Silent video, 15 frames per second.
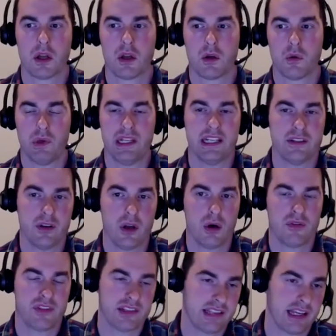we didn't know if
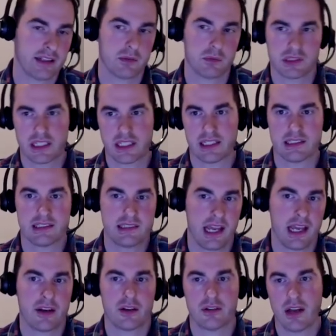the tenant was going to
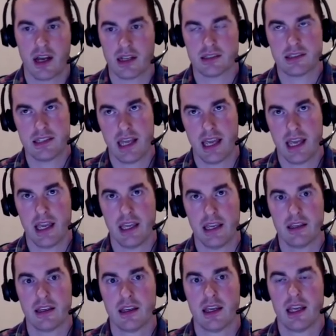stay or not stay
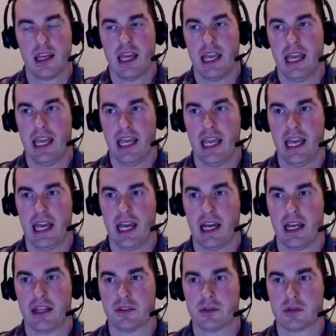
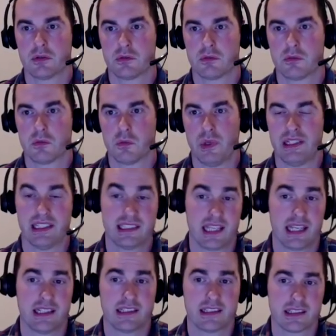and we
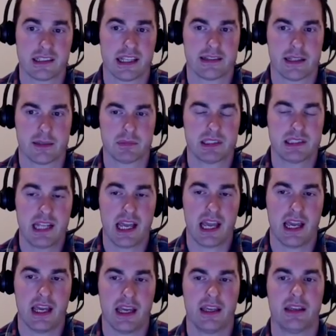decided to let them
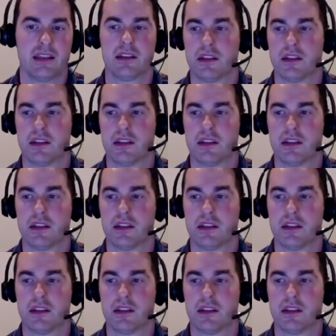stay